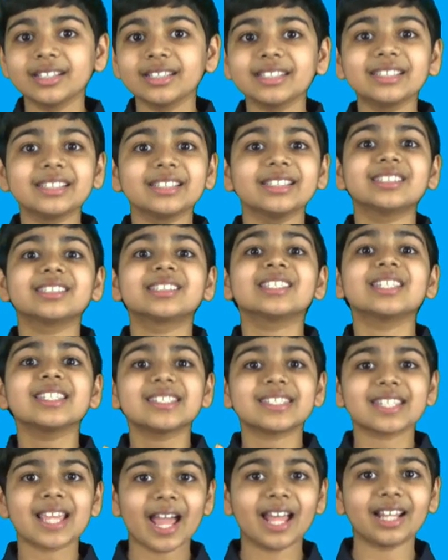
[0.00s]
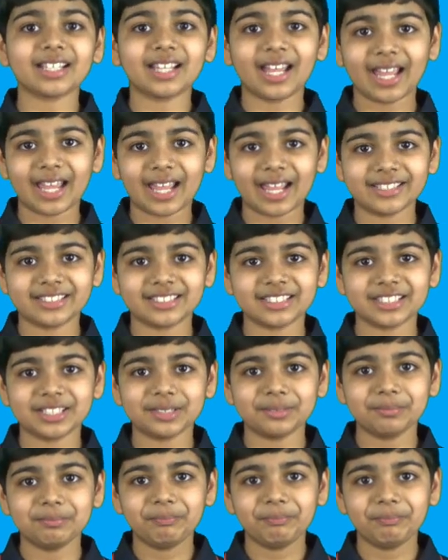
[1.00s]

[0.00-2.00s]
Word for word: is Tallahassee,